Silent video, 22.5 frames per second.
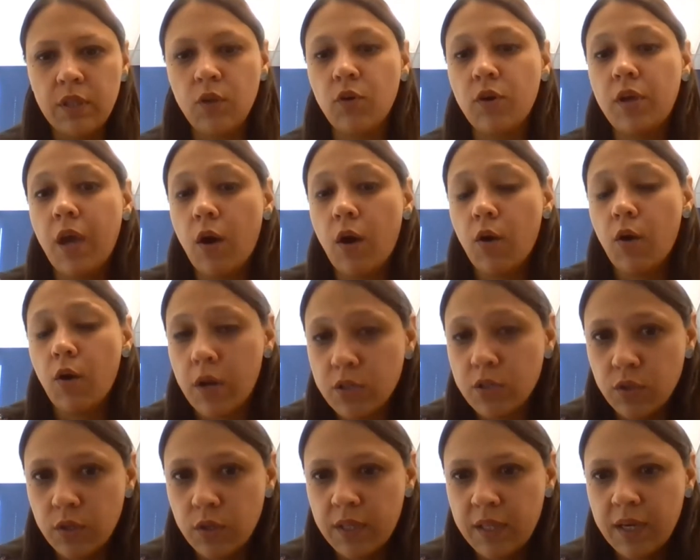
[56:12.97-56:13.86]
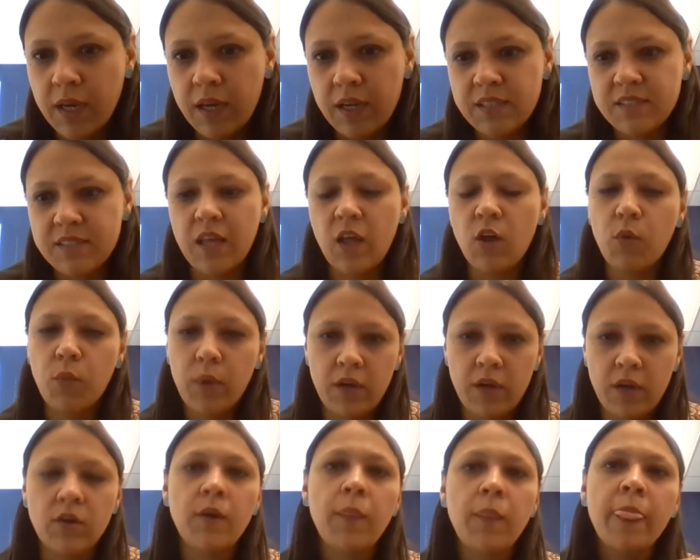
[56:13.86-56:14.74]
entails
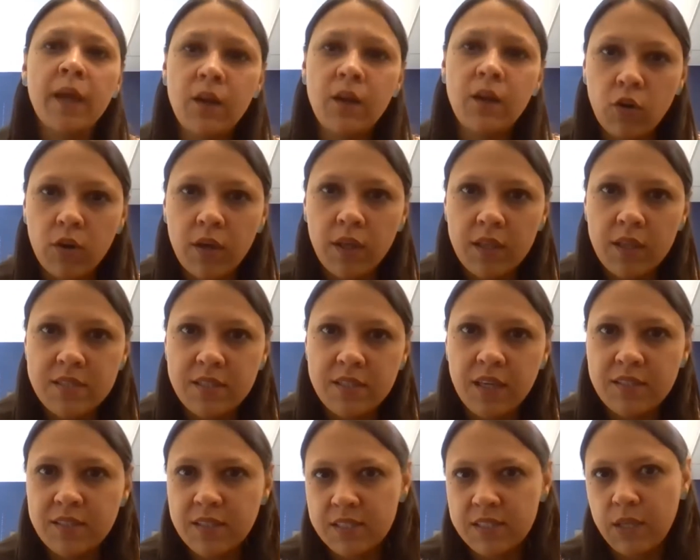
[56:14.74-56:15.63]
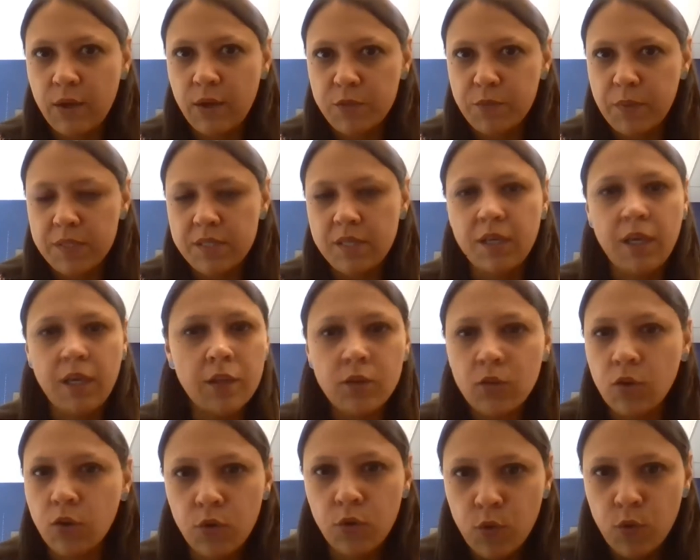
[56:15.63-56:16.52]
this, so it doesn't make
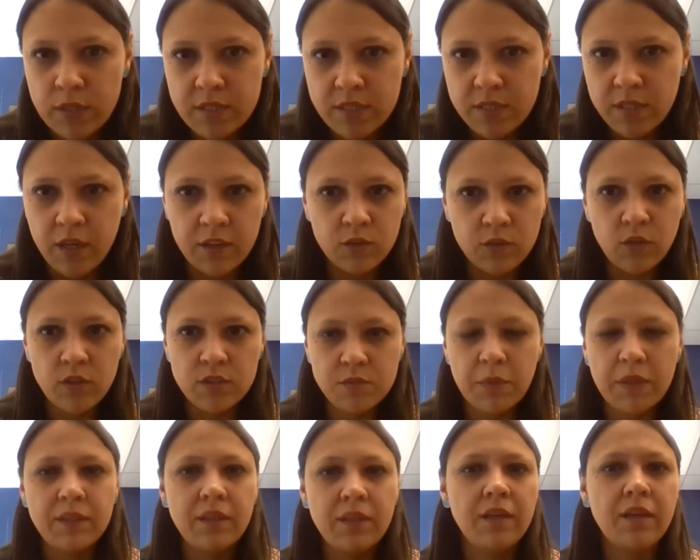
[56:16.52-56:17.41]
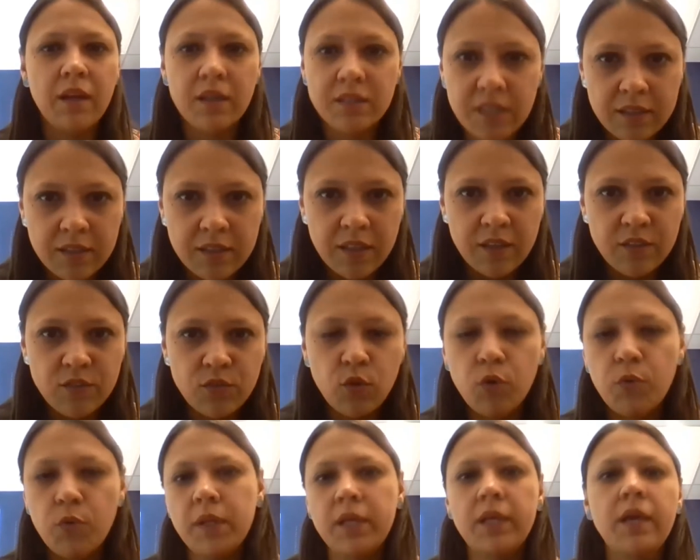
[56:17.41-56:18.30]
sense. Well, what you
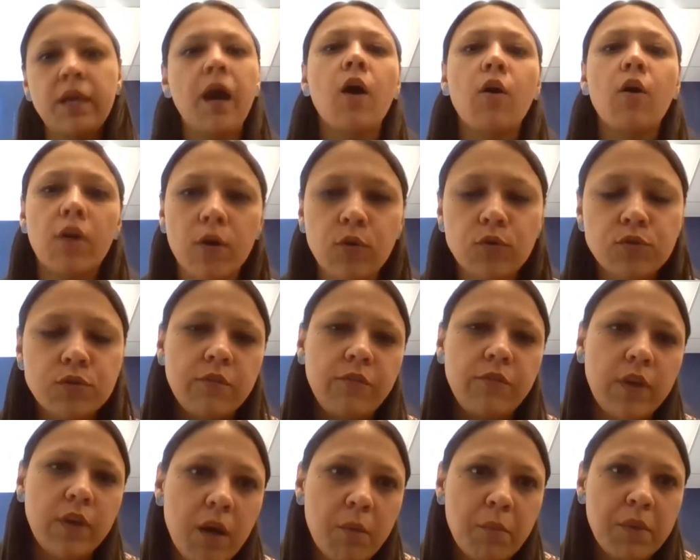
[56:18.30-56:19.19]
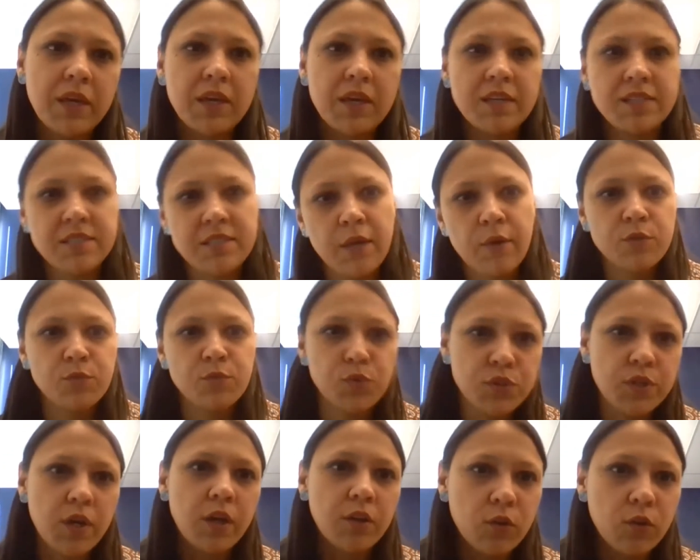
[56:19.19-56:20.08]
were saying you were pursuing is a
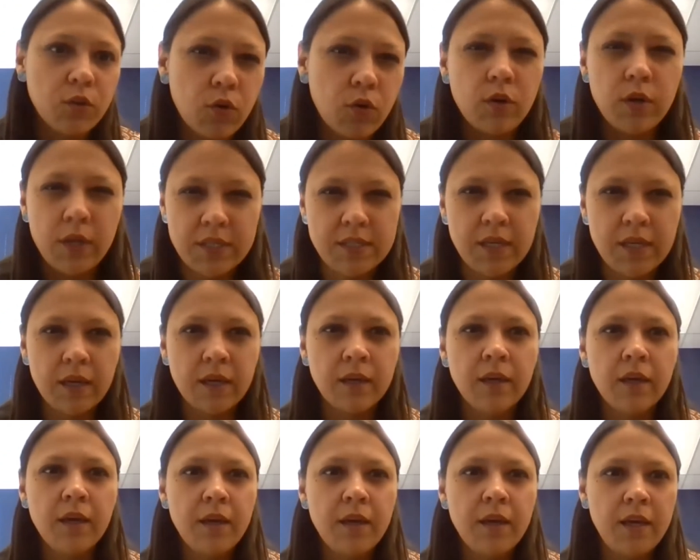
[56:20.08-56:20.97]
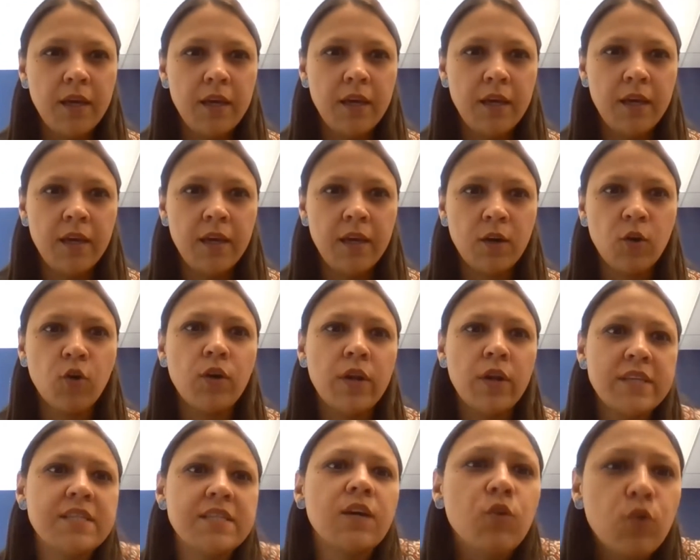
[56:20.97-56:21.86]
lie. Now justify that what you were
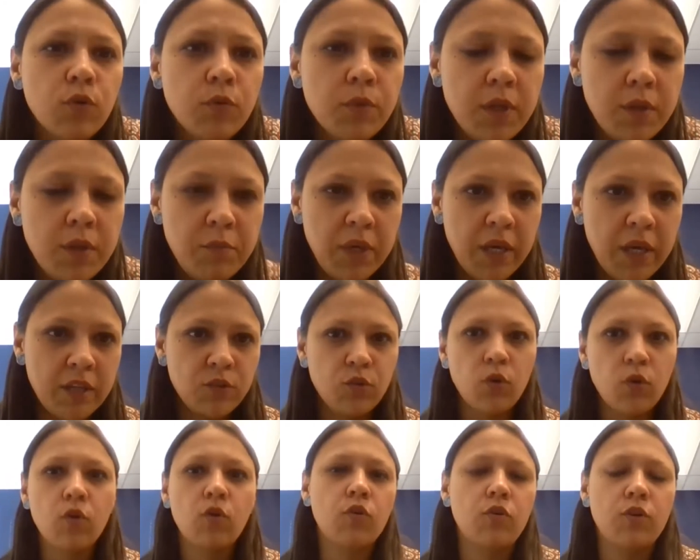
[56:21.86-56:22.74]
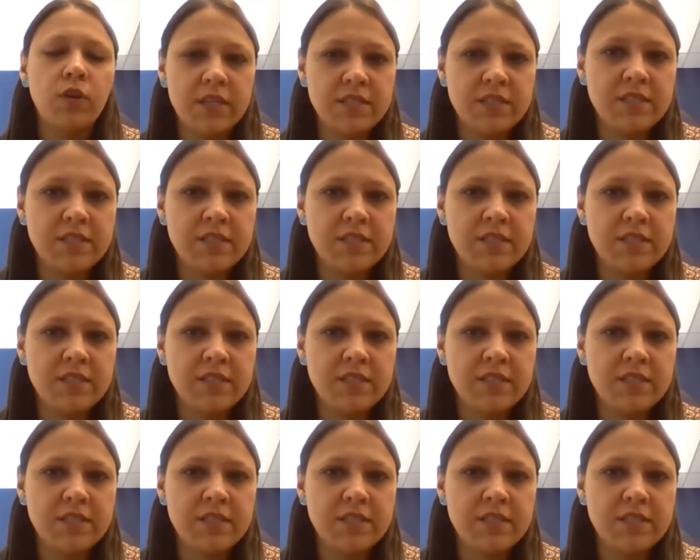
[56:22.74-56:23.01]
looking for with that